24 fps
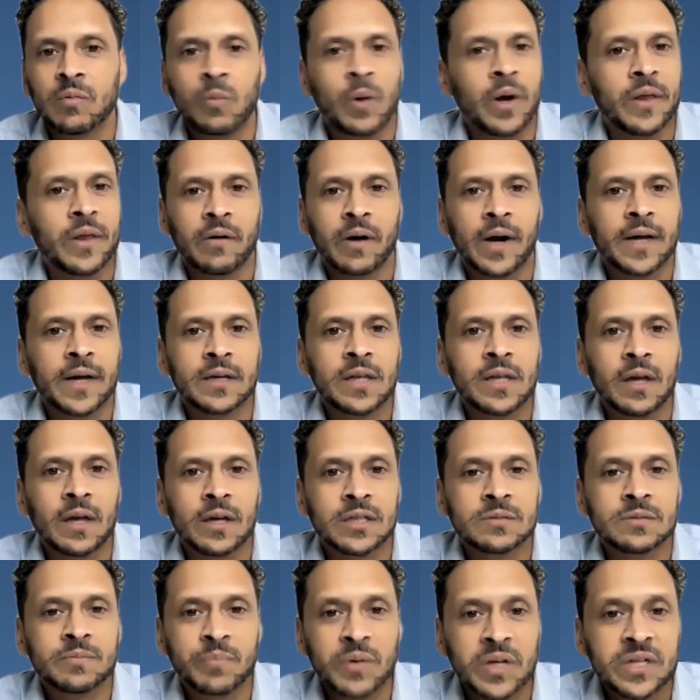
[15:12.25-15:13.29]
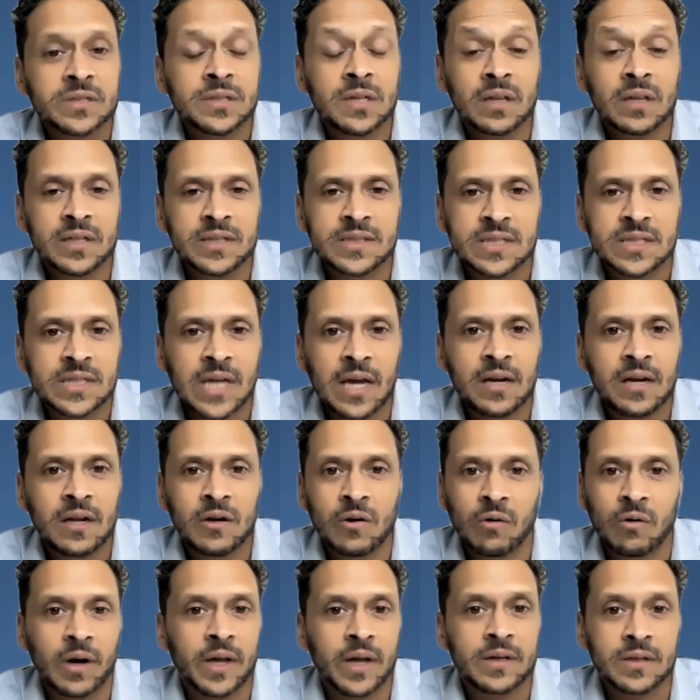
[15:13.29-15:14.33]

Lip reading: whether I explicitly state it or I